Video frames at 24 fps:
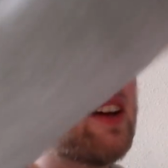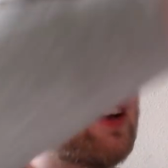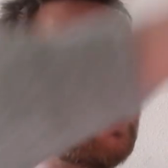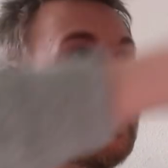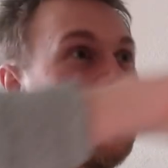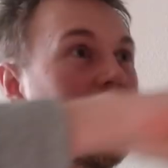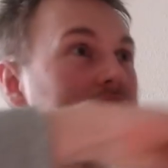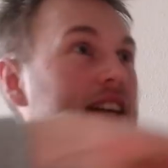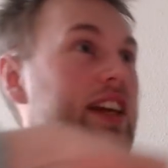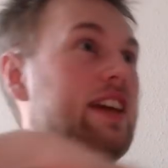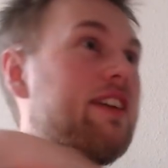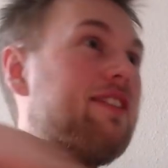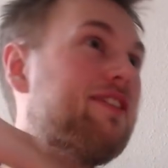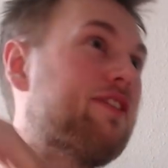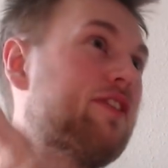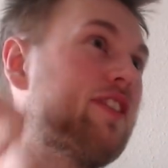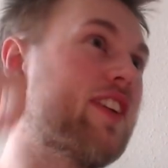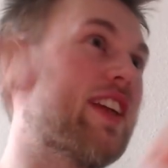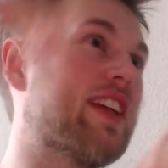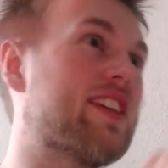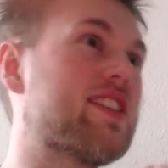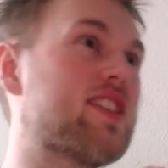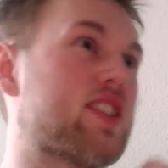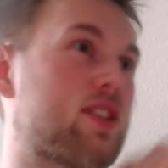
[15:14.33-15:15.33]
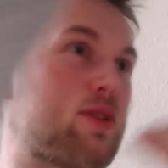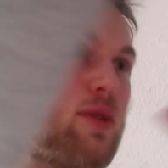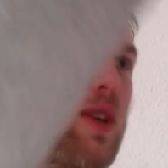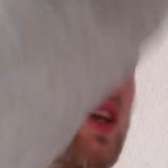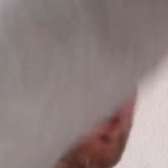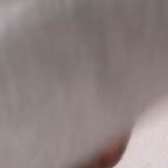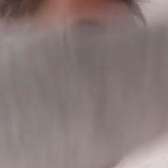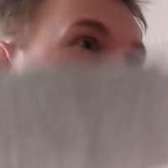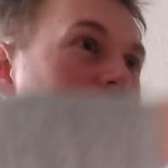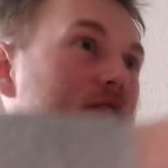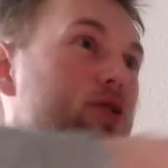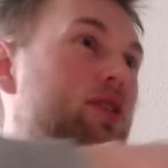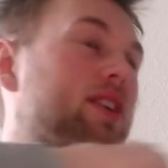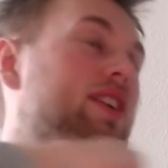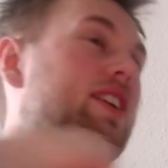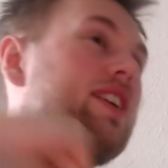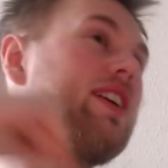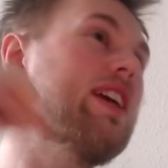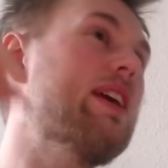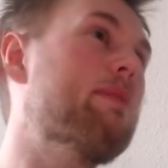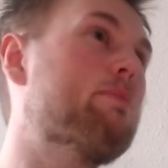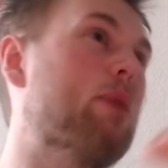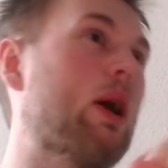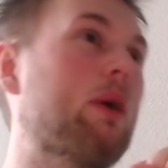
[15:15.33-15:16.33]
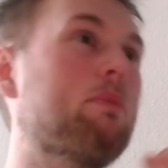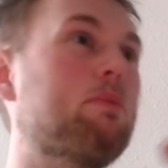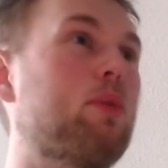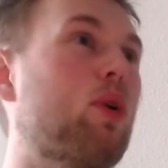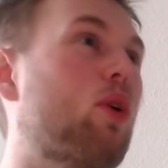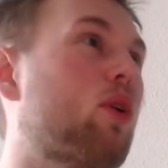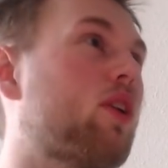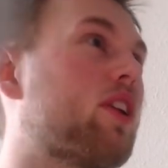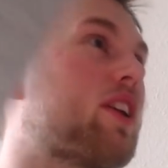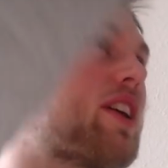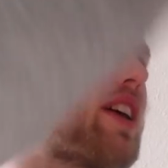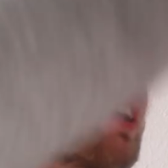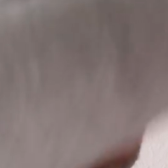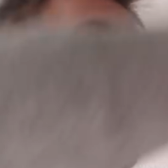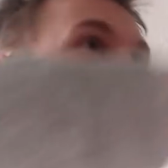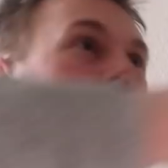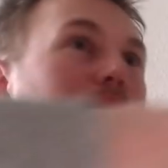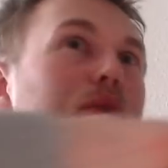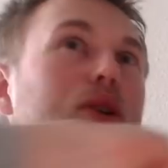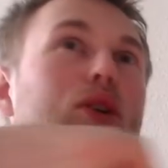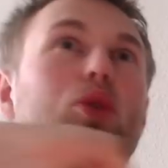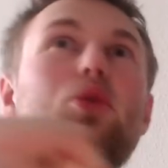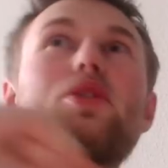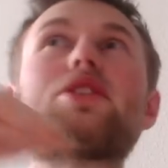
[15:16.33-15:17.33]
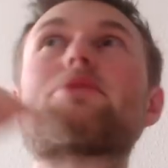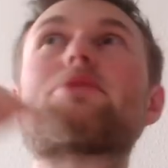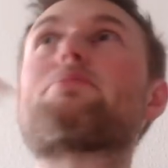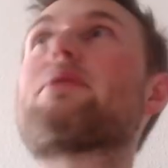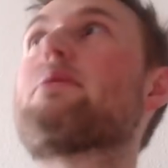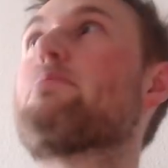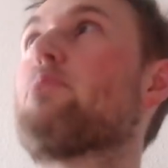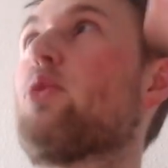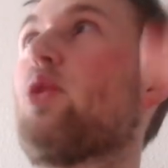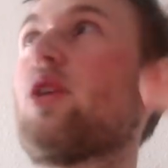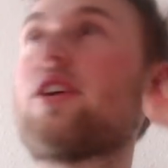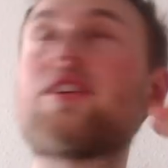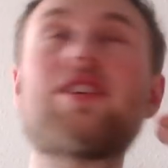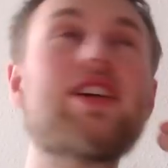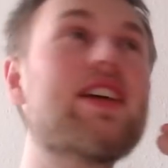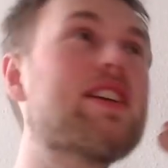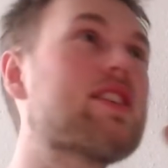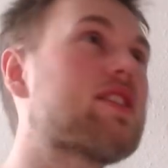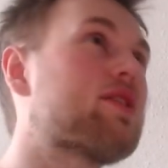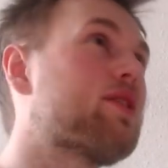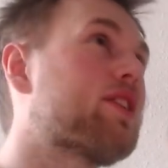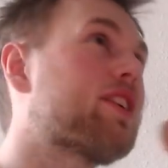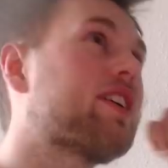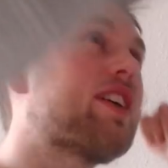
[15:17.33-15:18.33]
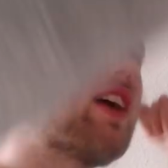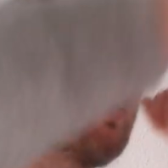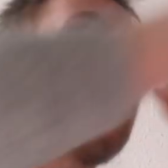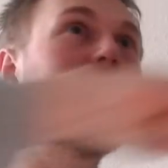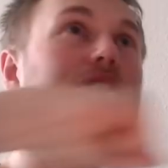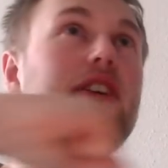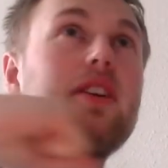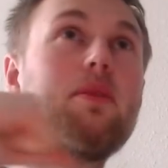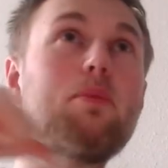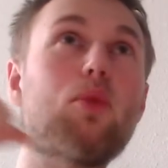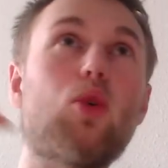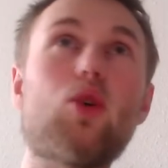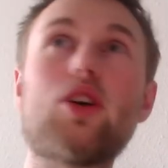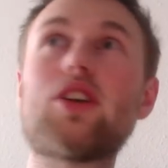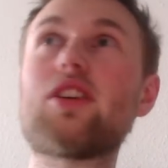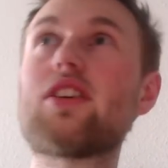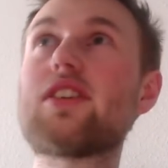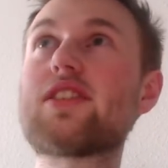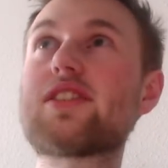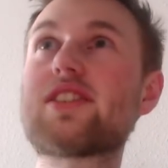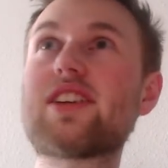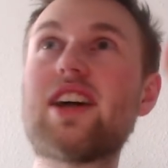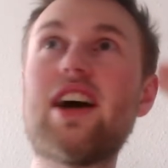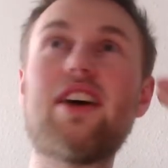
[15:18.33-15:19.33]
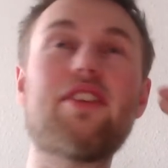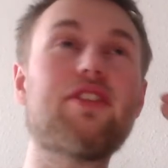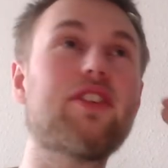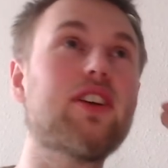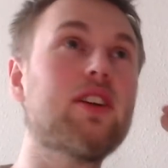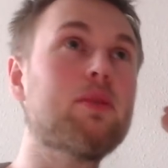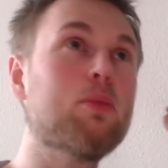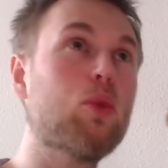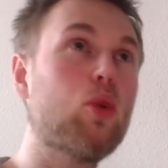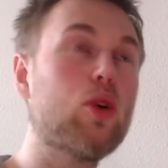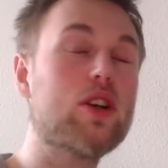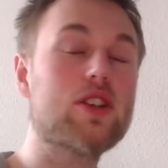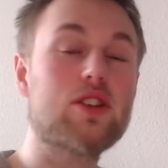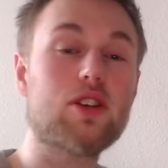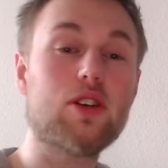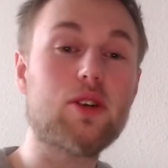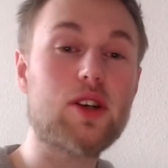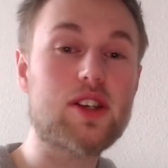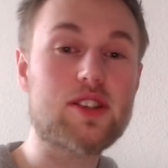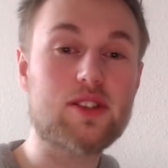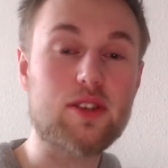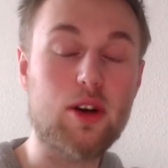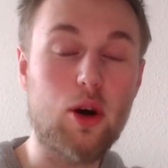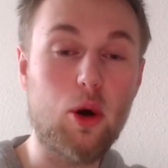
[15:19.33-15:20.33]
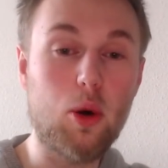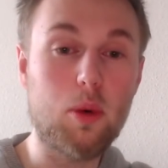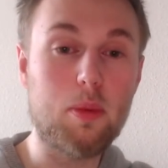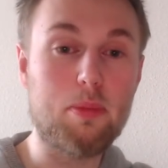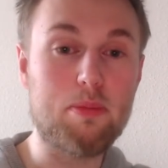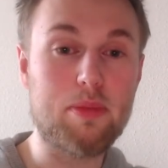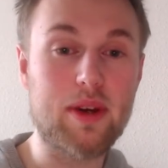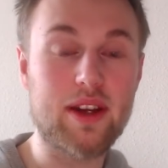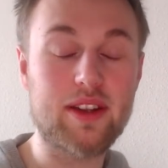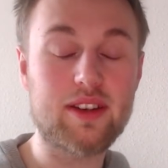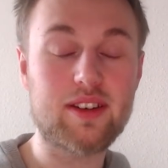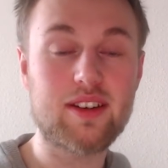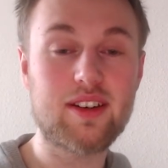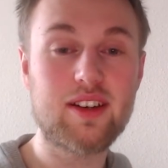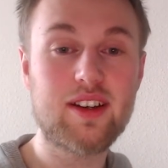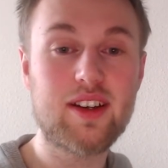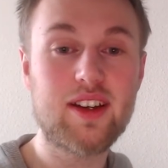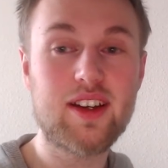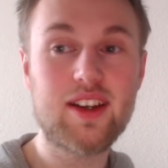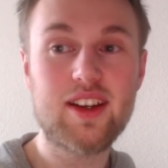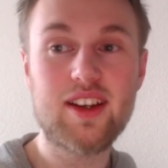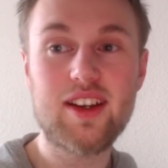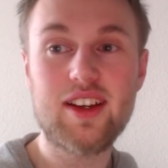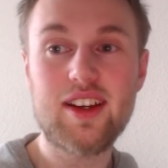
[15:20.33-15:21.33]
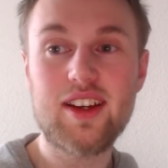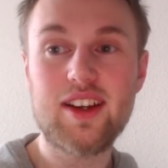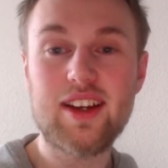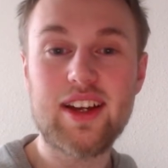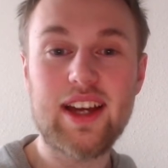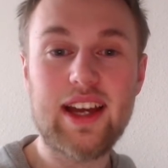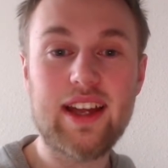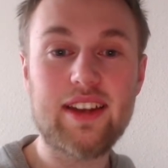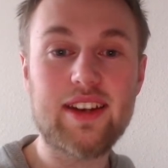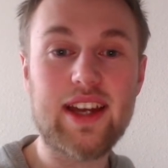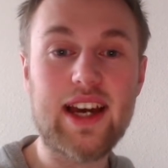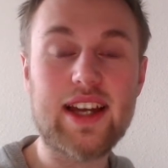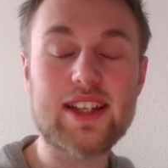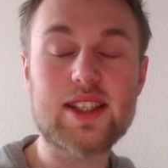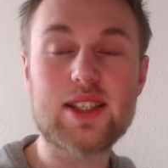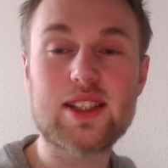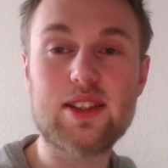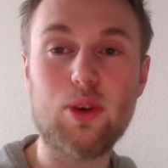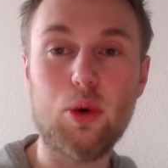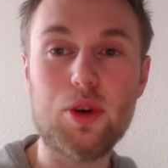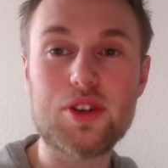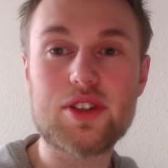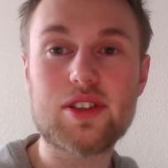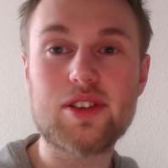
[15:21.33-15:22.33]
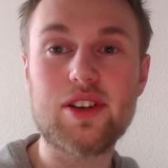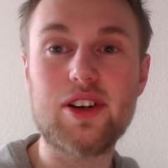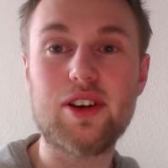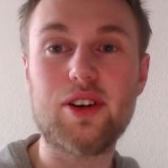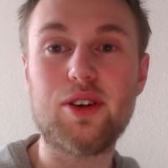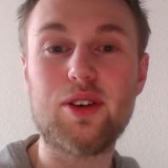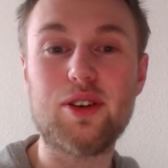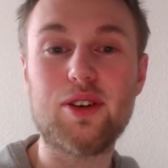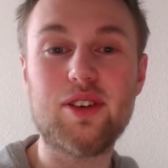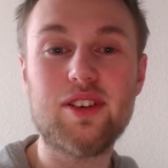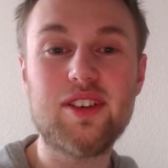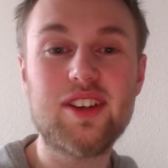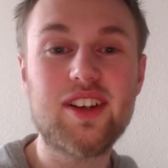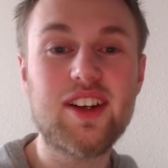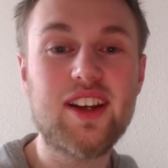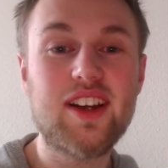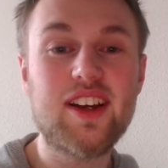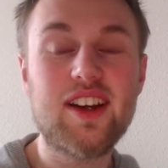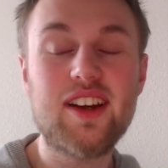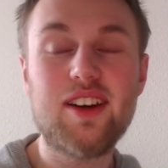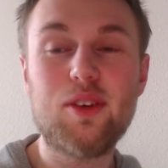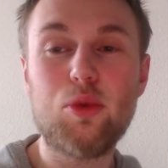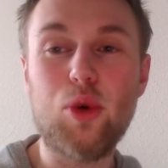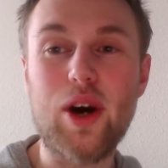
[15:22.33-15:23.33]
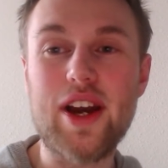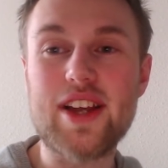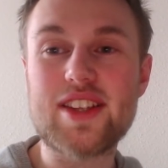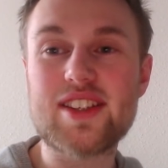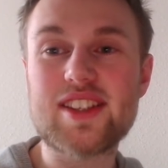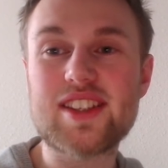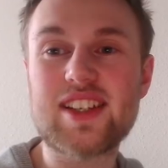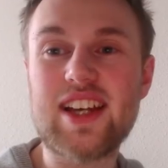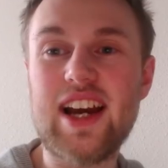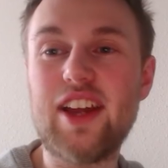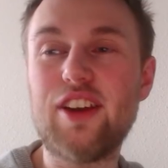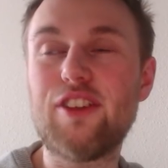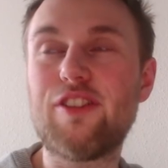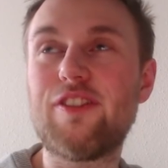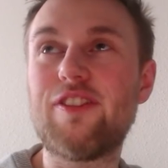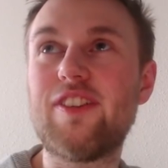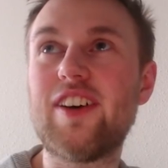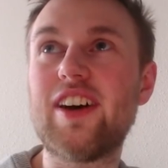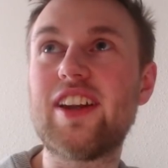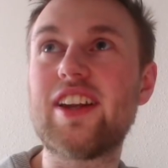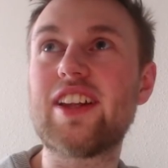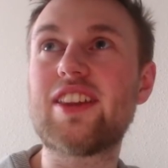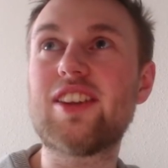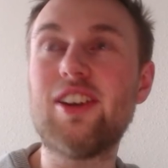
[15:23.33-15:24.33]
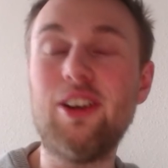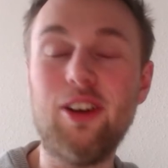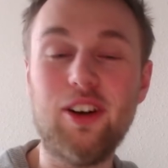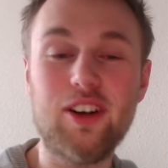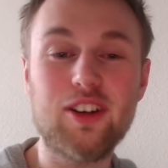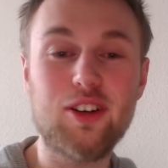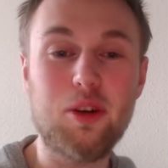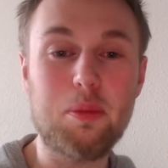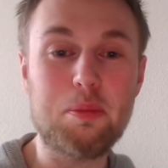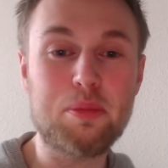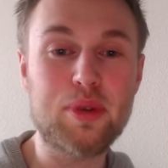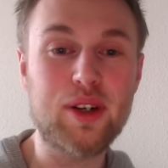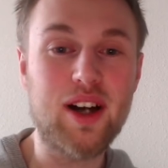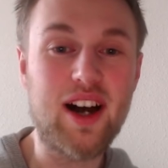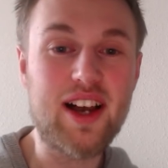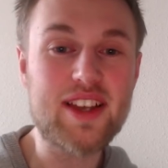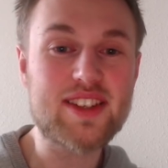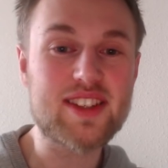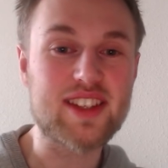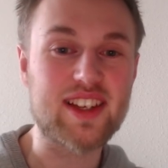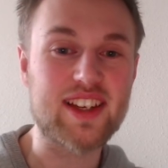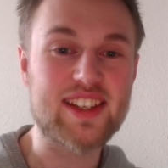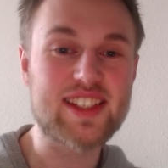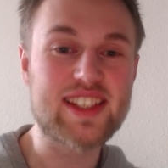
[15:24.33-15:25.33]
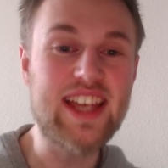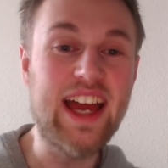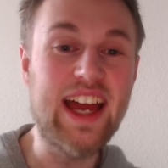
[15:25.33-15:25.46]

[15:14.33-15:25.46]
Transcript: an infinite string that you can keep on pulling, and there will always be more things to uncover, and more to discover, and more doors to open. And that's also why it's kind of an eternal process.